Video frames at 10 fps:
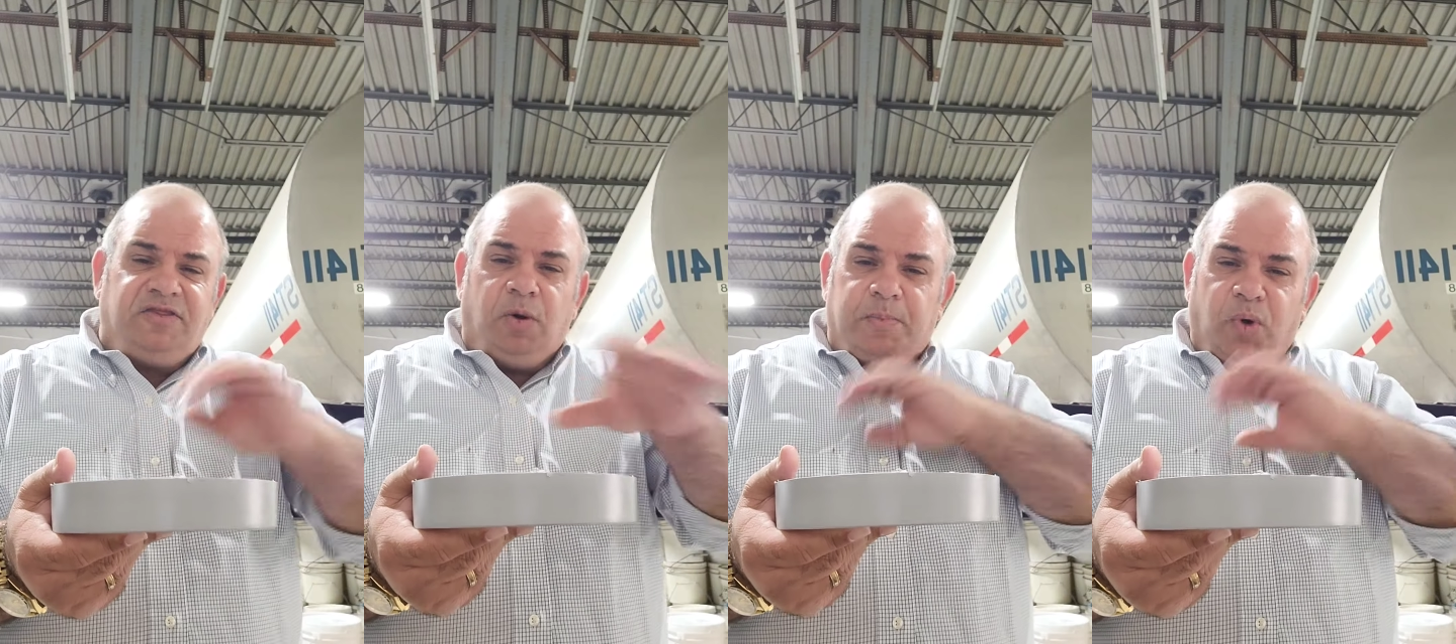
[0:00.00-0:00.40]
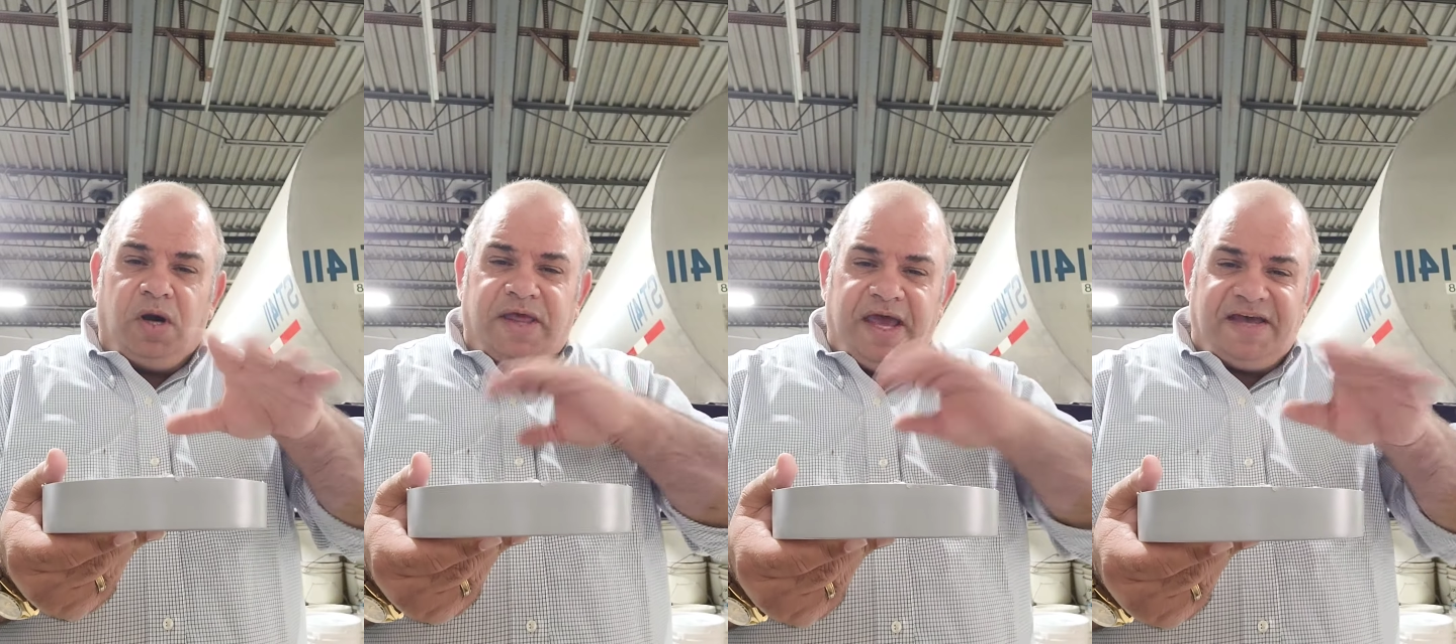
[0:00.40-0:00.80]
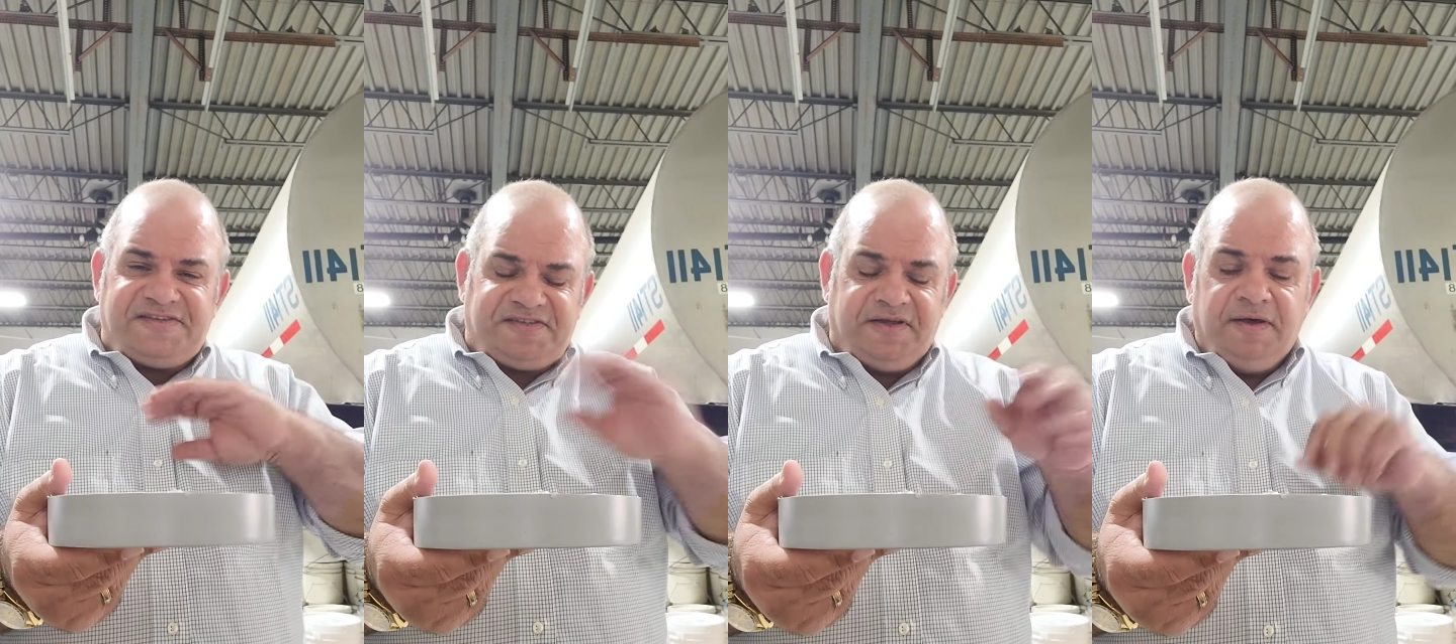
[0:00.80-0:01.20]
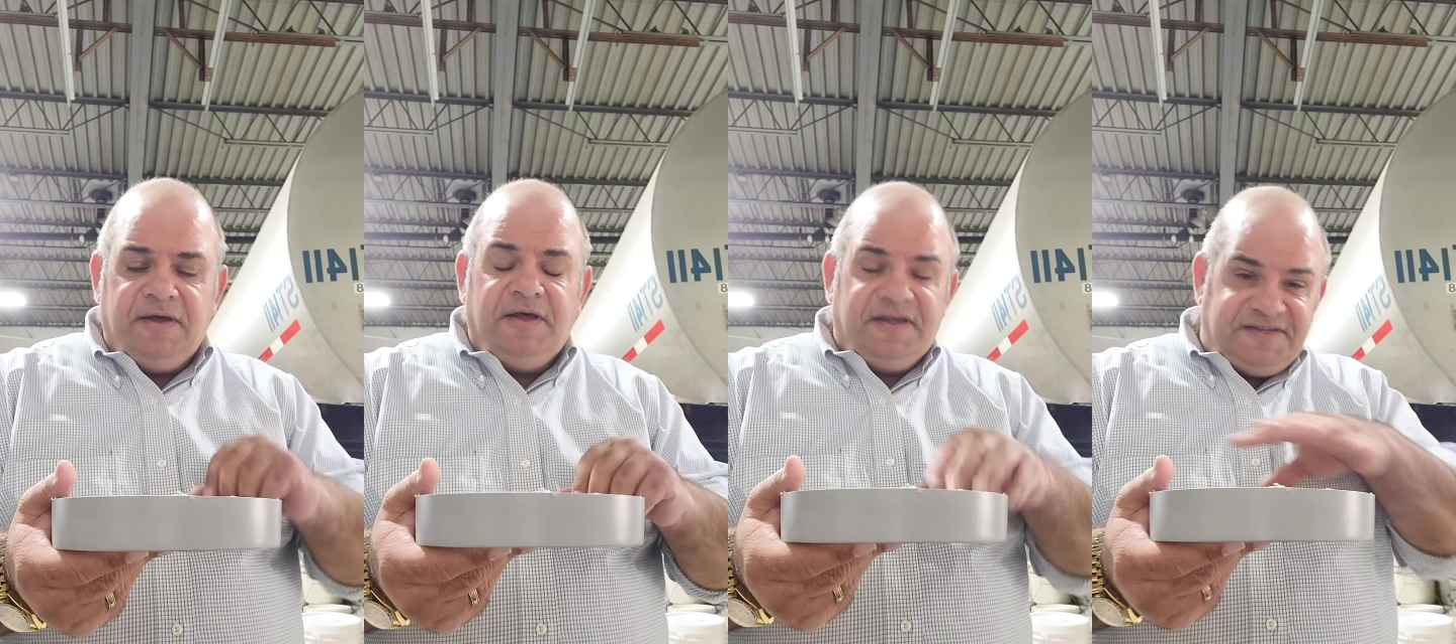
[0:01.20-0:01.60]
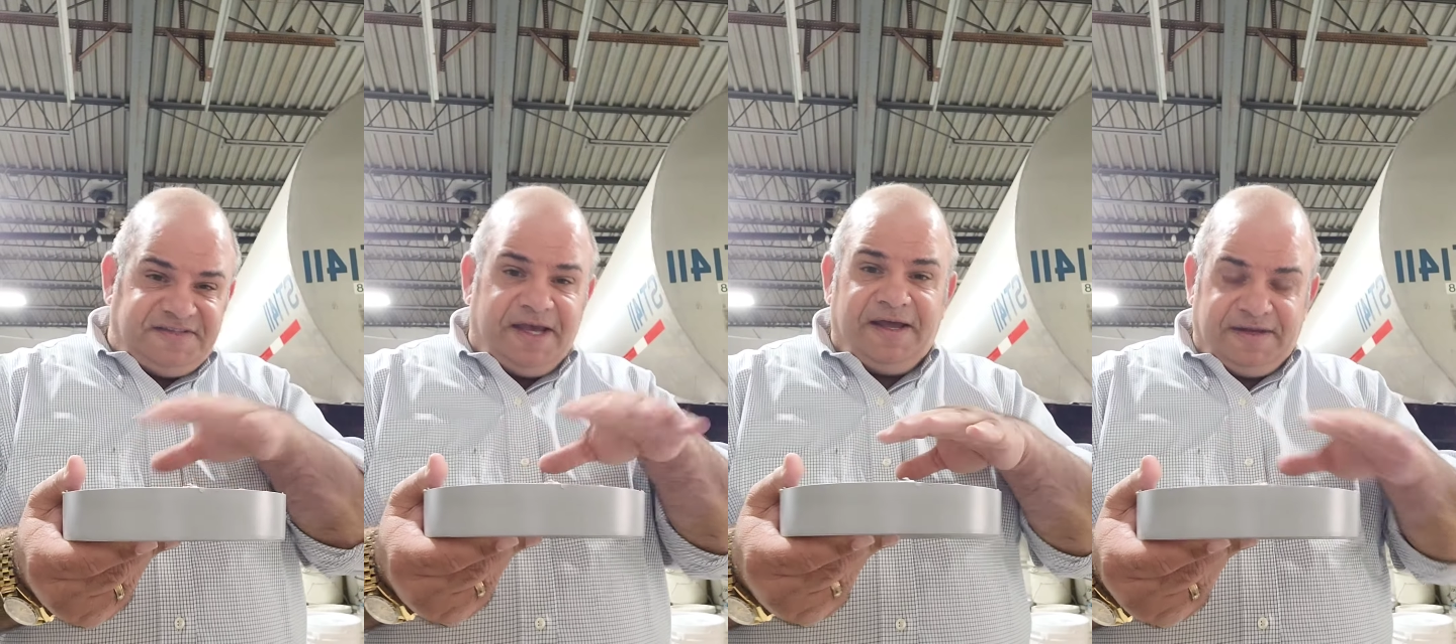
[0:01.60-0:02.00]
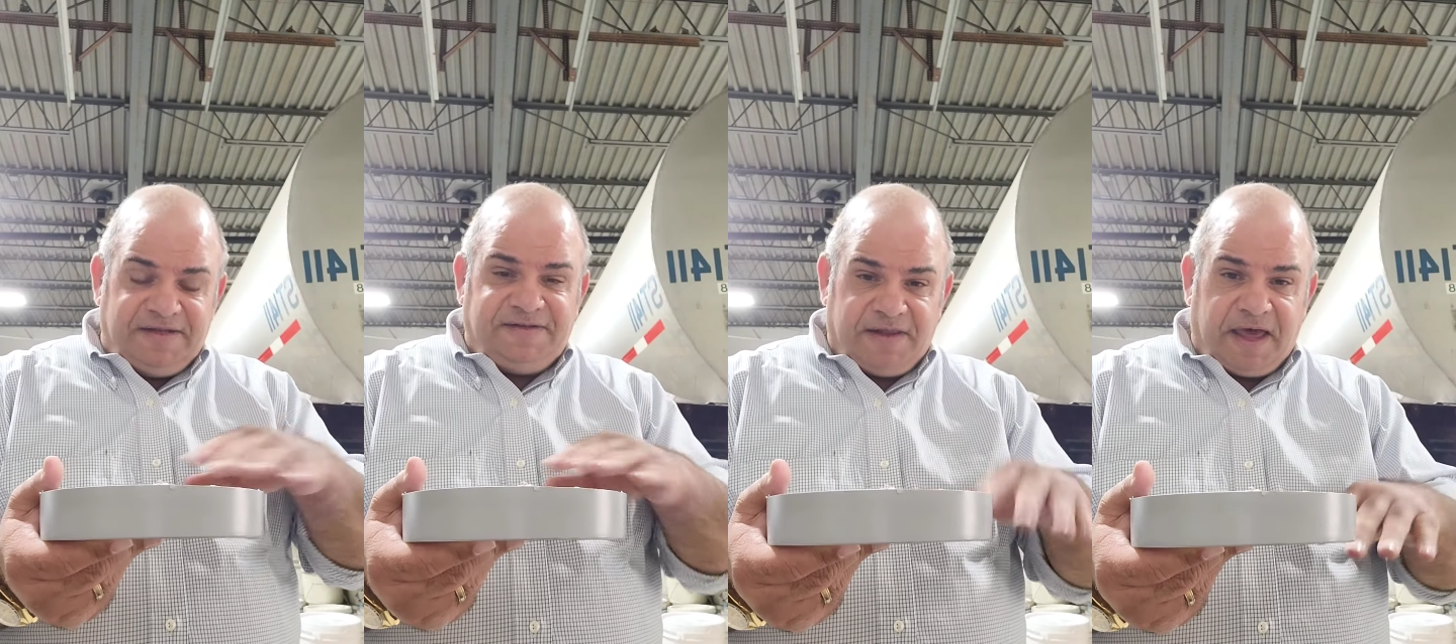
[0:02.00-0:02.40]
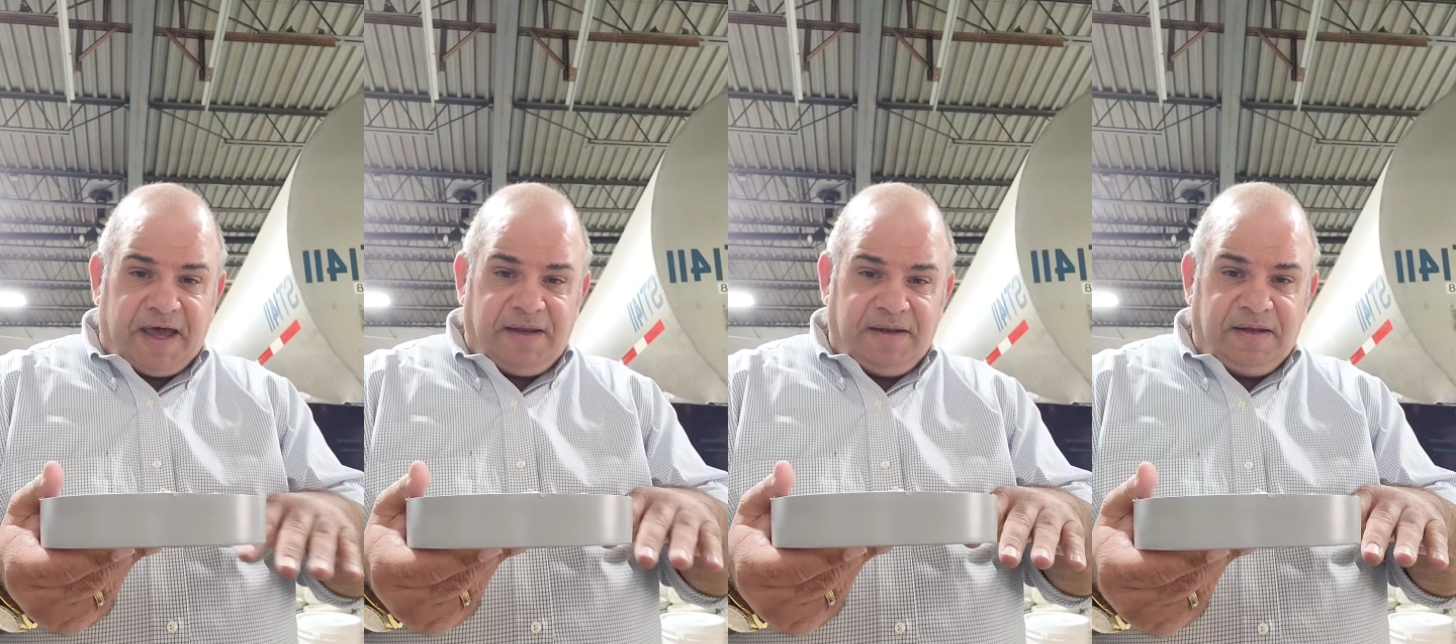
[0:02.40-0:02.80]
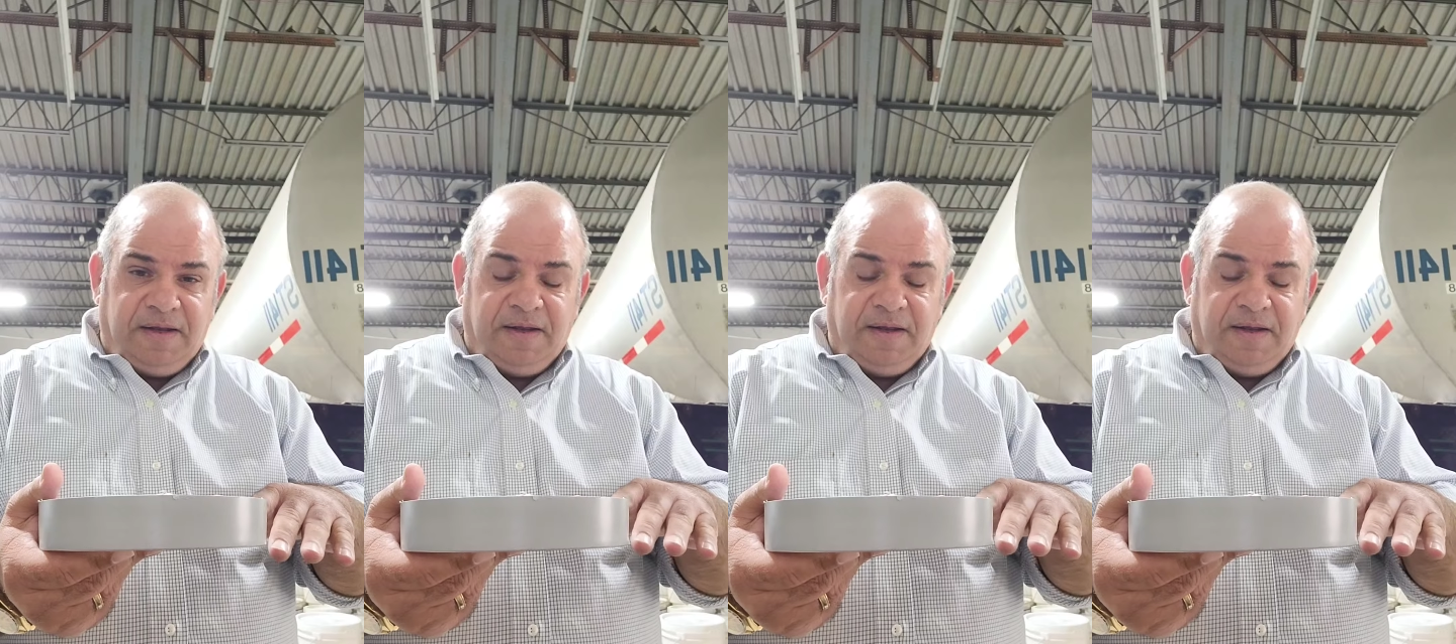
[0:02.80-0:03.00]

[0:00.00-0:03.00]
they'll broadcast sand into that.